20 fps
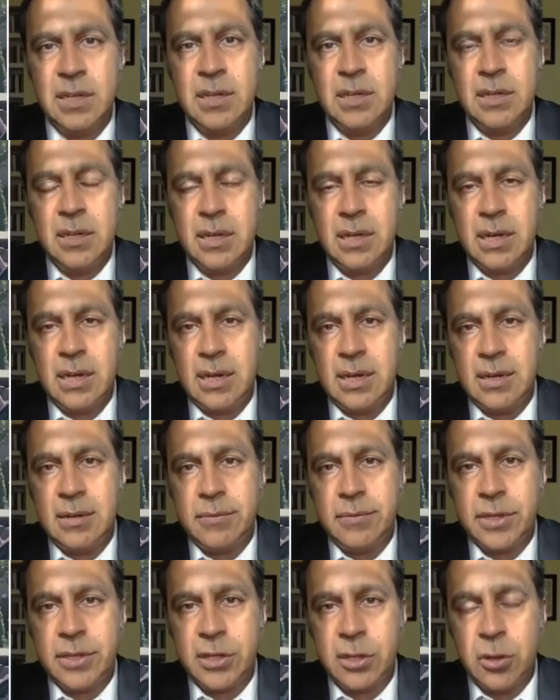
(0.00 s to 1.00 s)
uh,
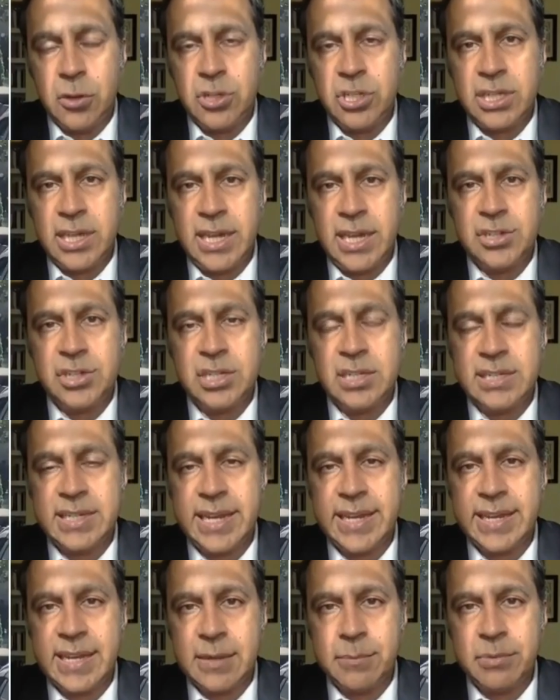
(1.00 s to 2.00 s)
negotiation
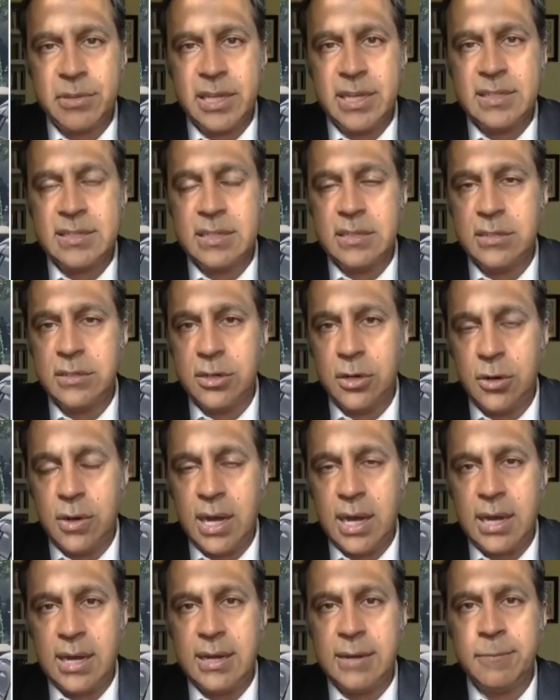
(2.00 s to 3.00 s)
taking place in
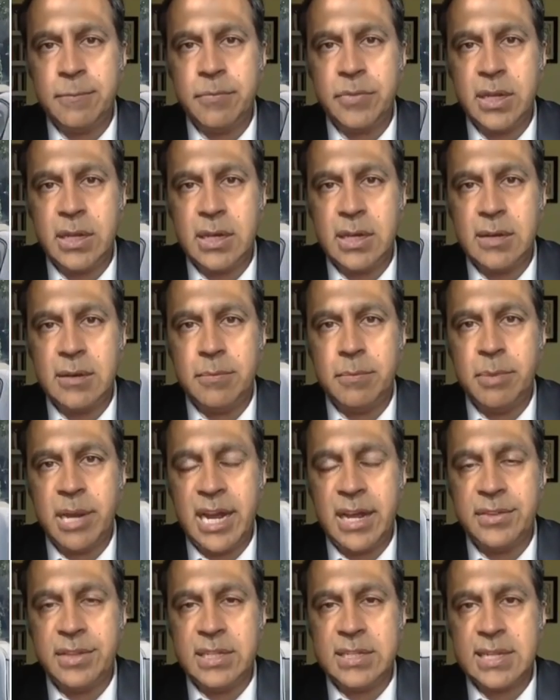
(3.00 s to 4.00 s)
Doha uh,
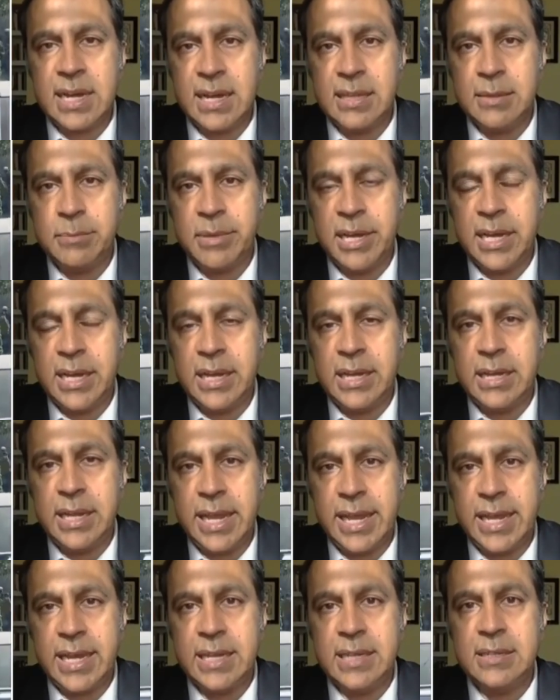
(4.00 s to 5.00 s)
by the
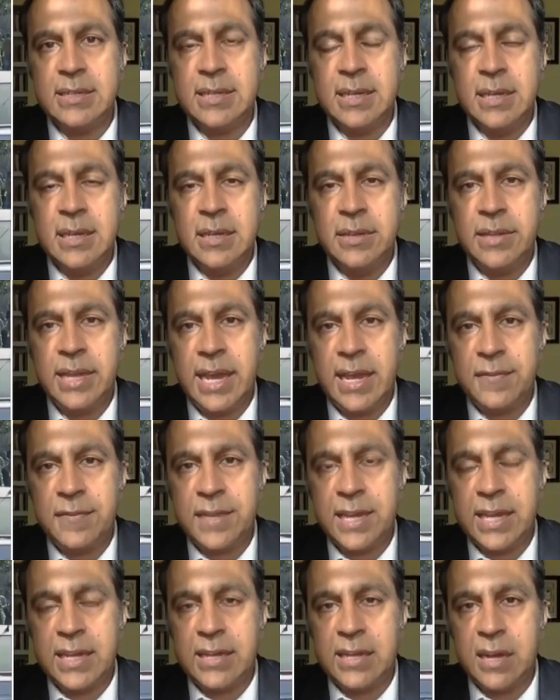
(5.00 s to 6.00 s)
Taliban and the
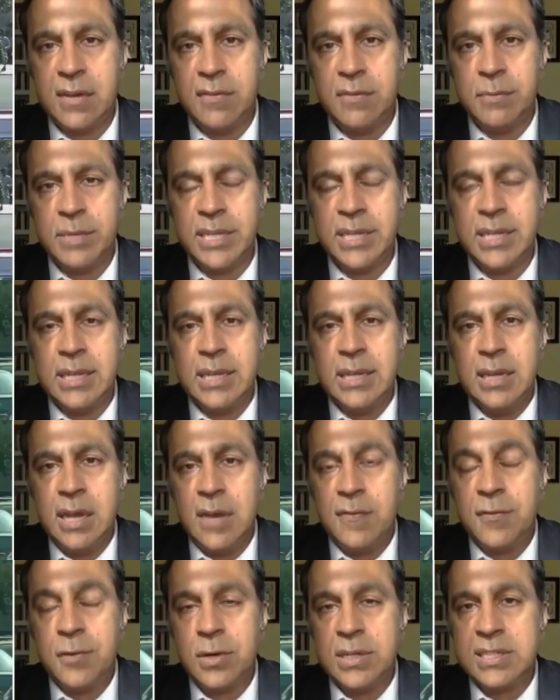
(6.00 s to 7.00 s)
Afghan government.
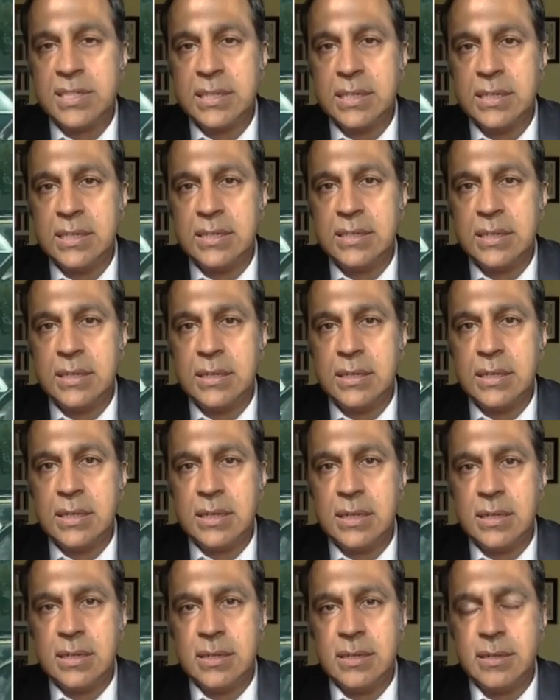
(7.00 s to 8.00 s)
Of course, the,
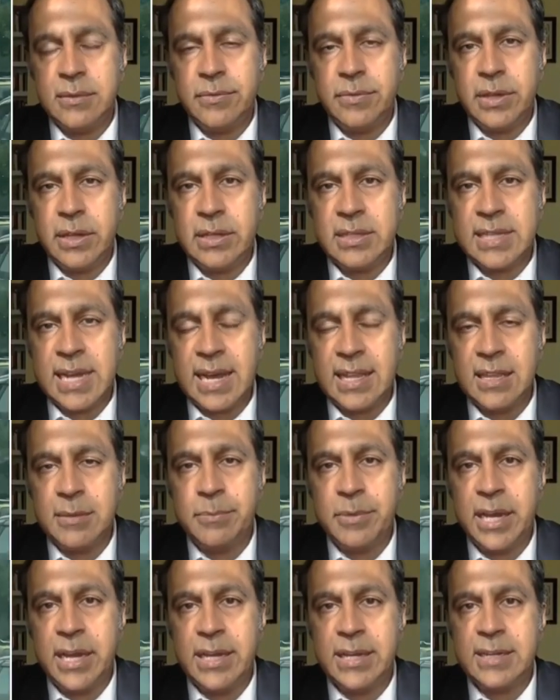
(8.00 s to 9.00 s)
uh, the
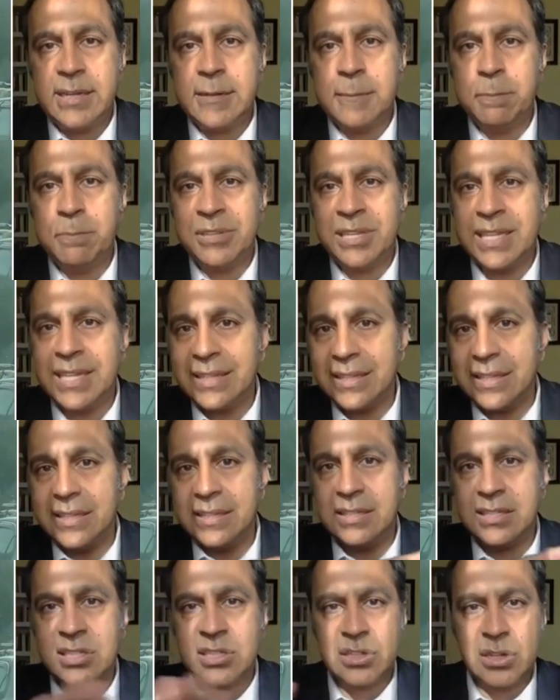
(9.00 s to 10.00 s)
Taliban completely
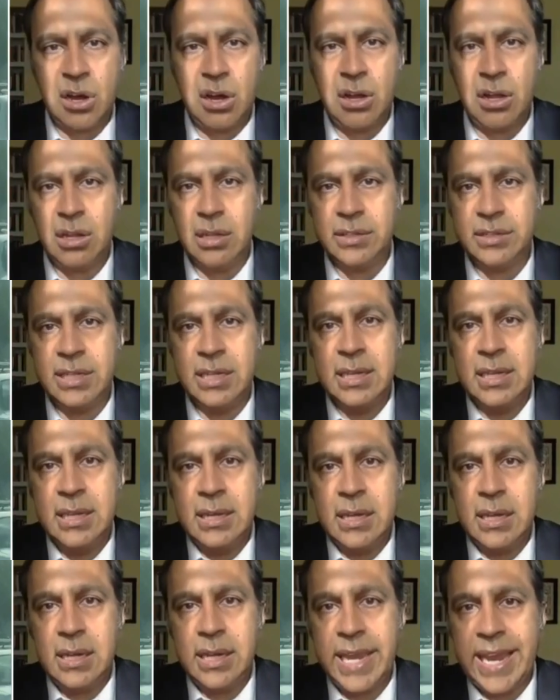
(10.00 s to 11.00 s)
stalled
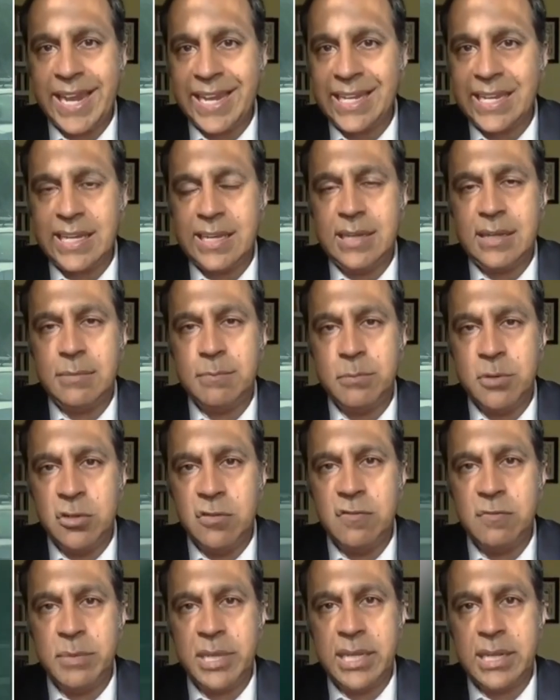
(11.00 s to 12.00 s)
uh, mm-hmm. any
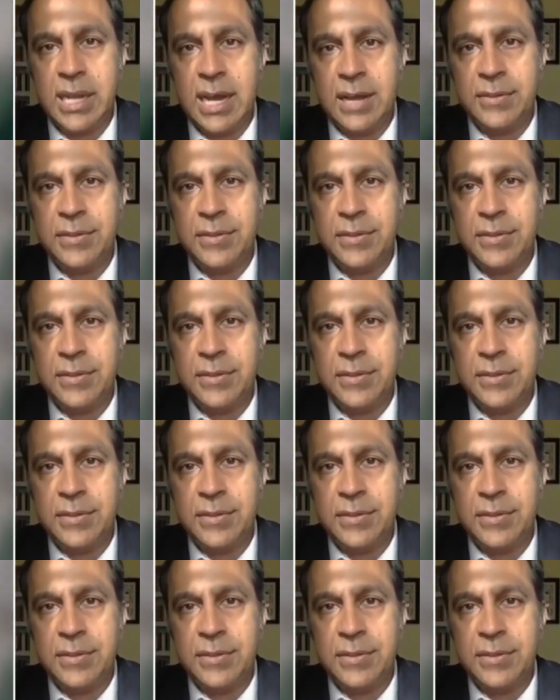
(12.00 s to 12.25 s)
movement on the